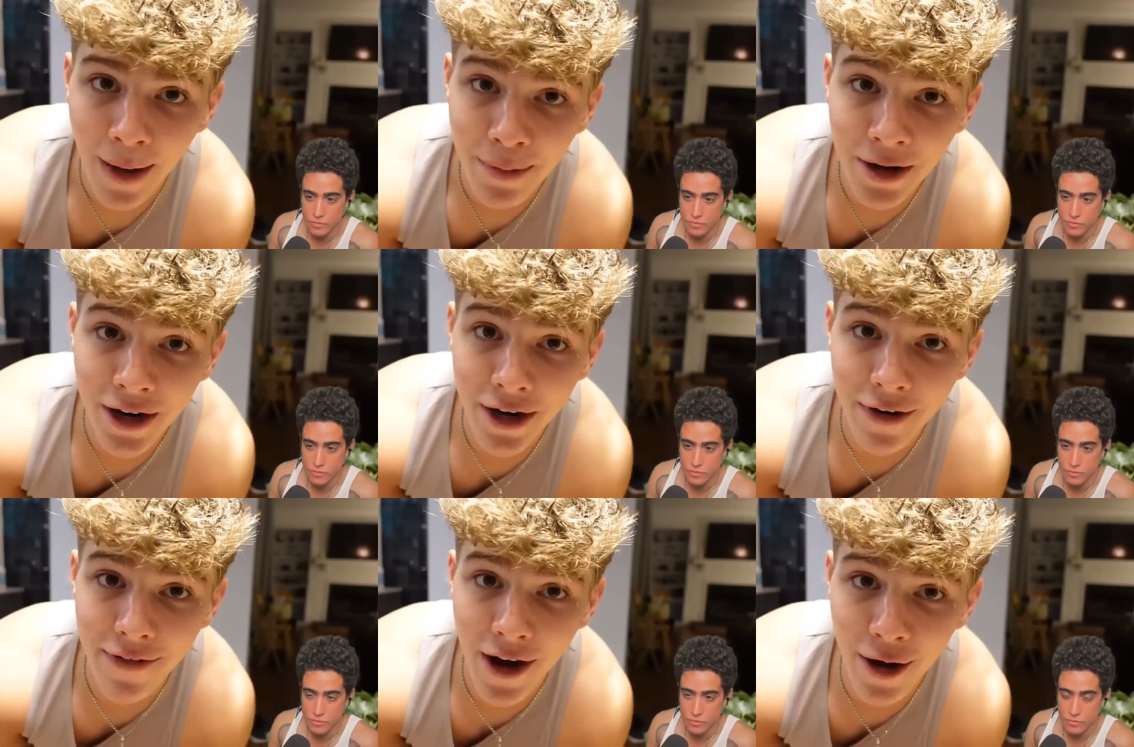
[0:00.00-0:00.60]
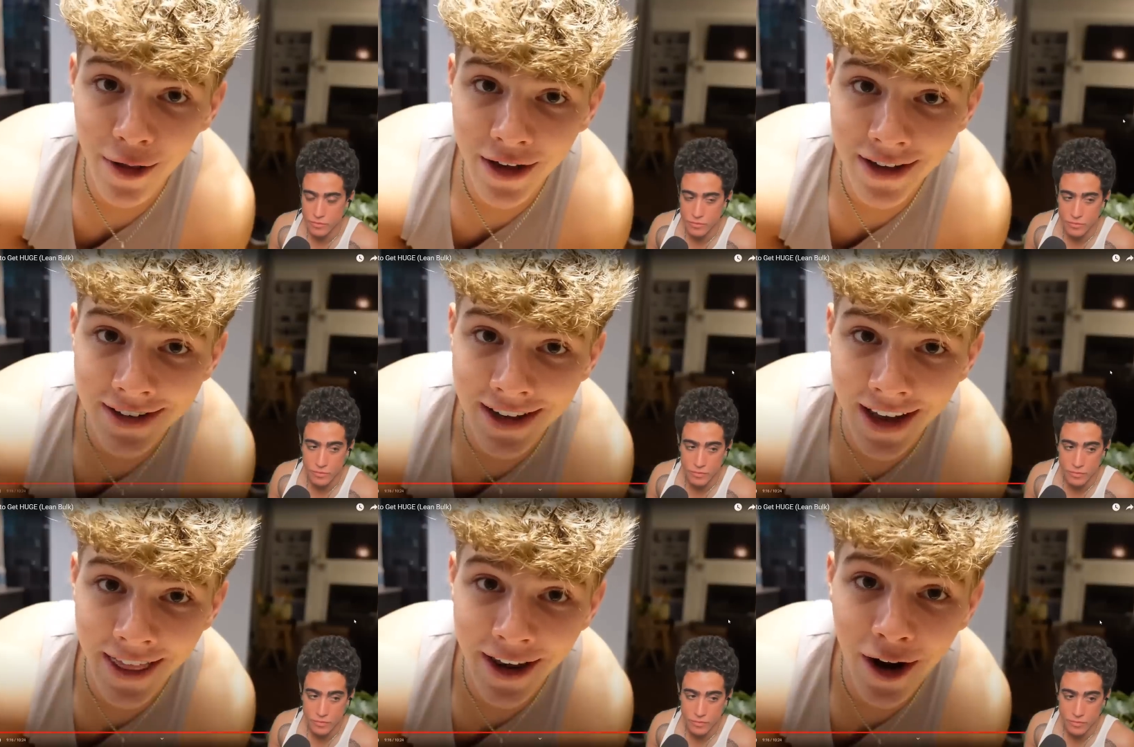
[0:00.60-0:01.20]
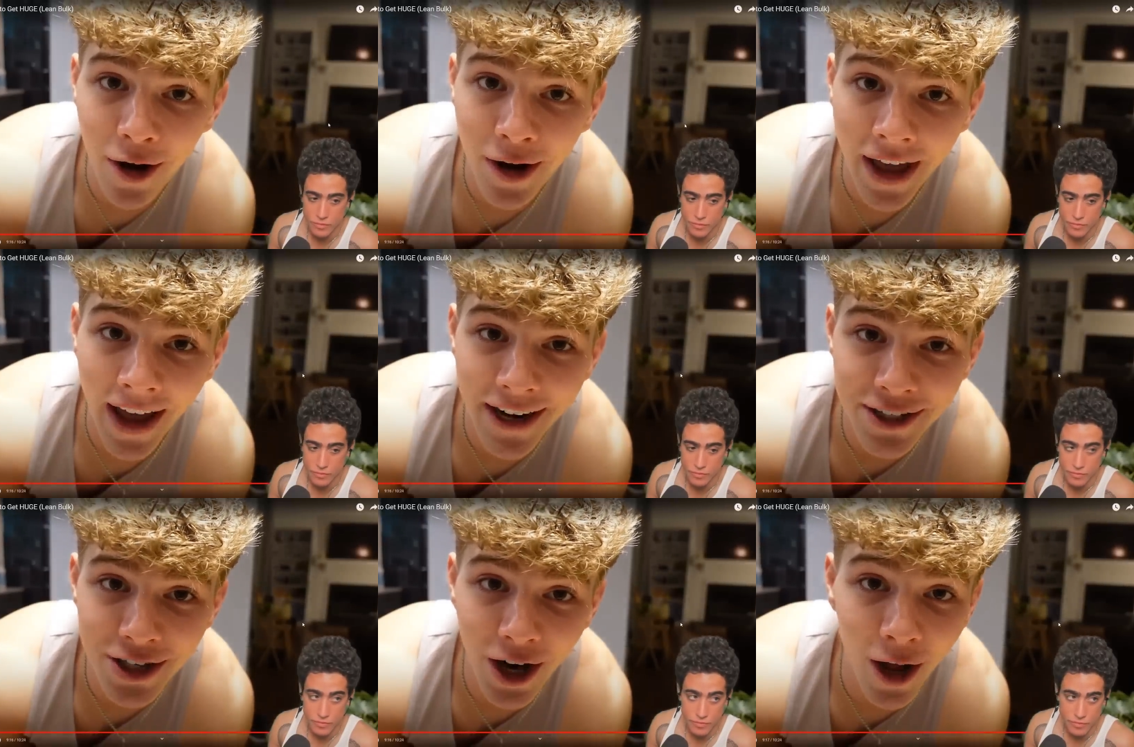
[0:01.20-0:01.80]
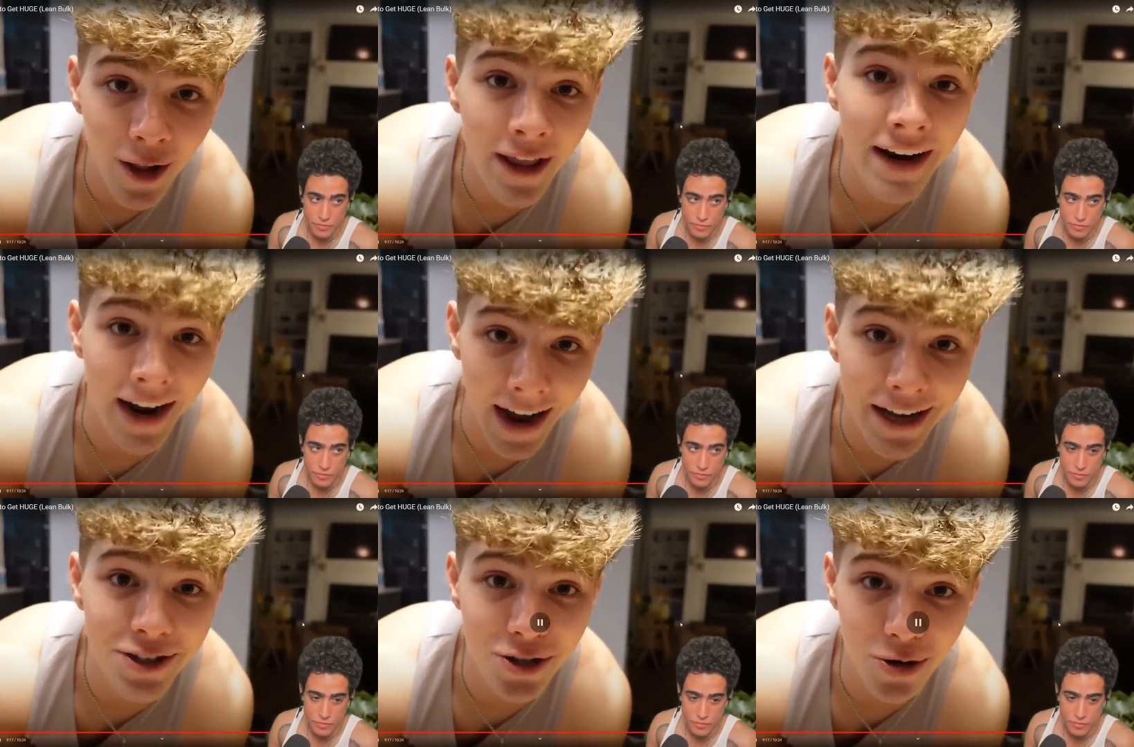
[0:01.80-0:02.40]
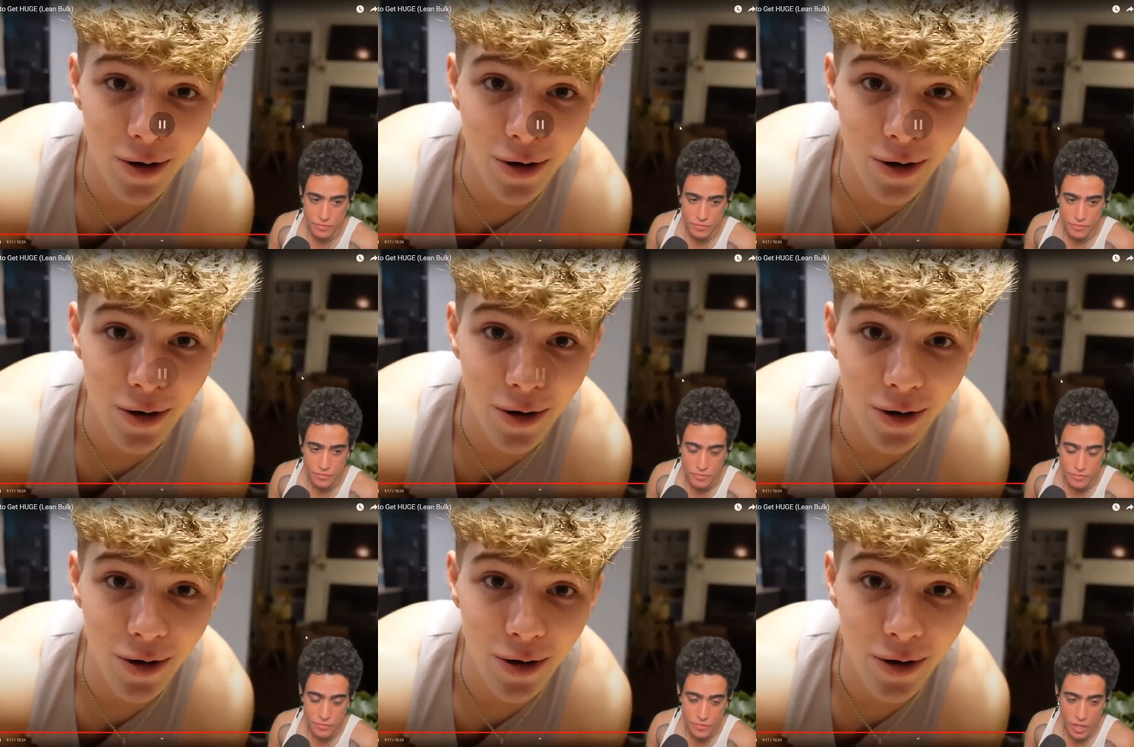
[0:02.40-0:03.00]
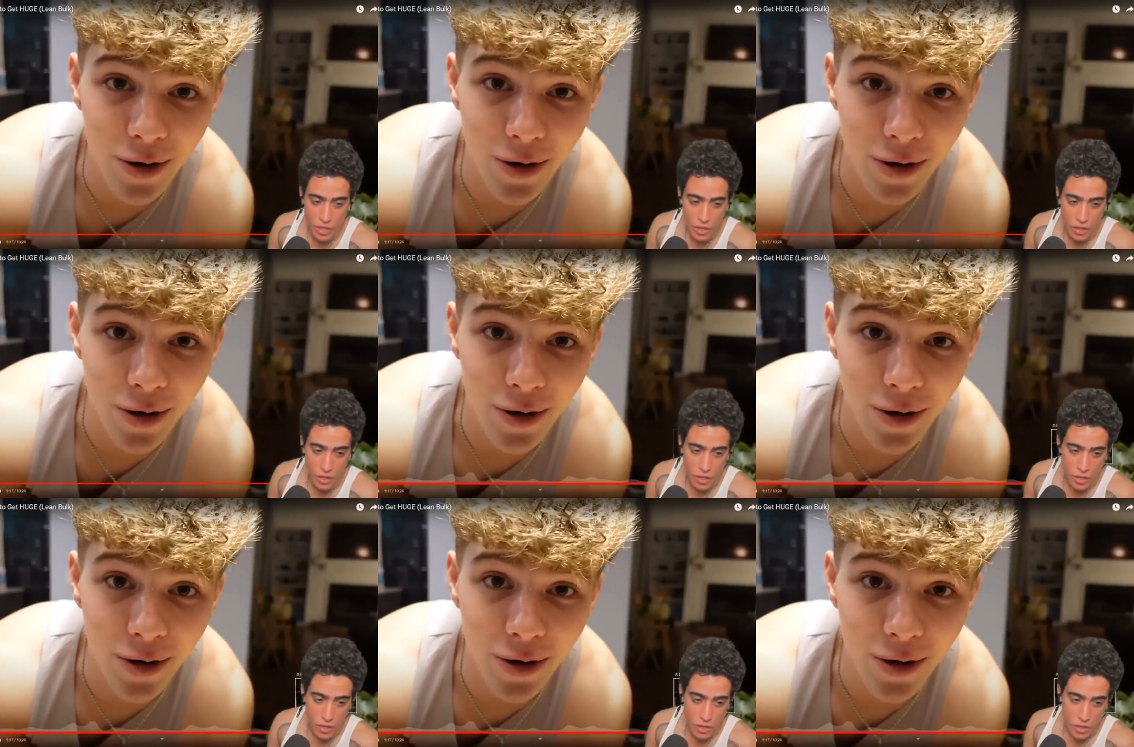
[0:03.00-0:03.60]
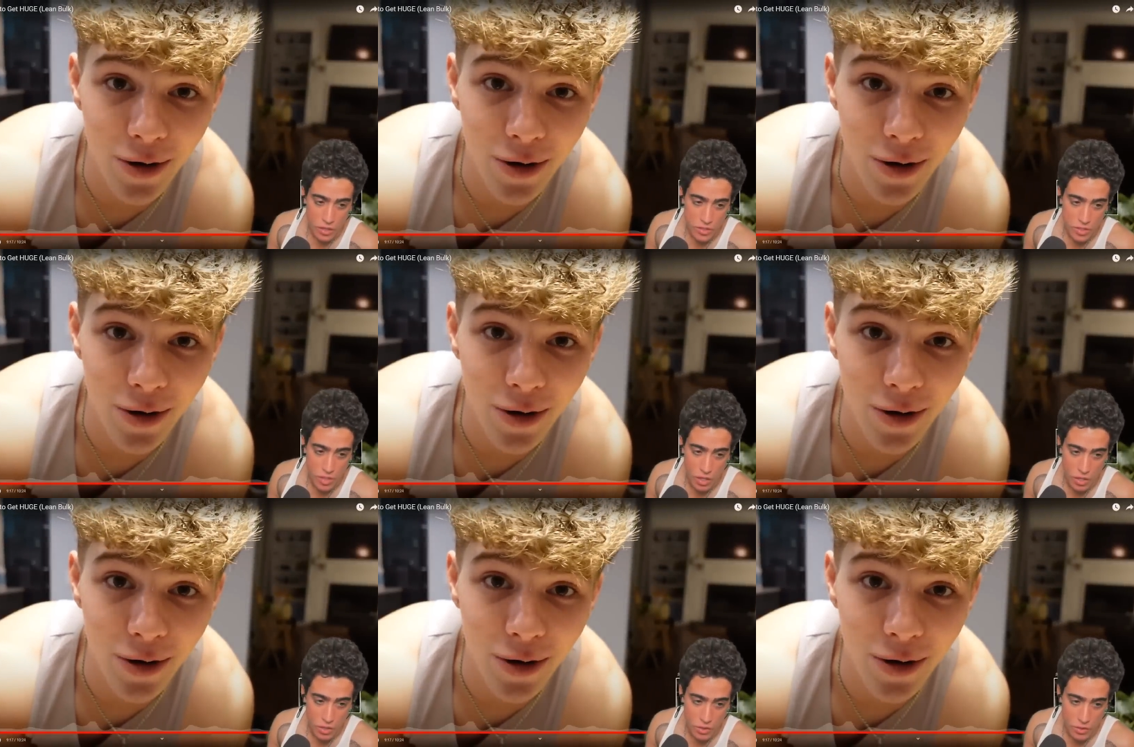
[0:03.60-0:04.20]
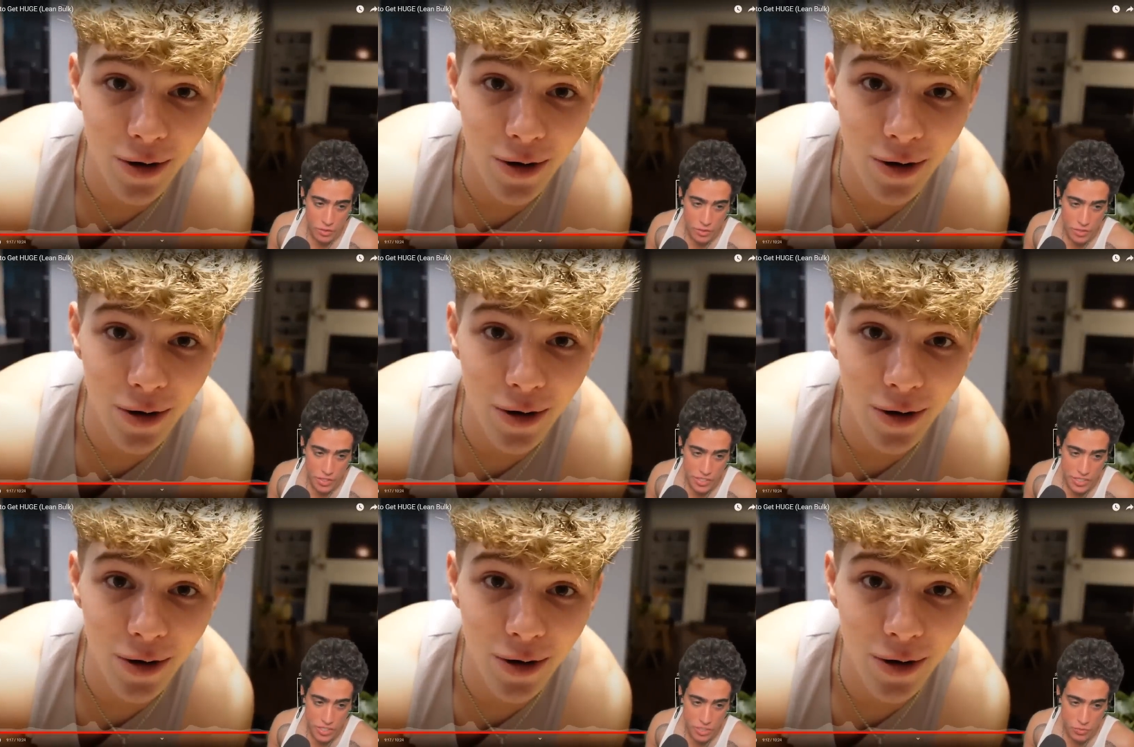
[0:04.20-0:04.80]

Speaker 1: I'm going to devour this and then I'll catch y'all at ice cream.
Speaker 2: So it's just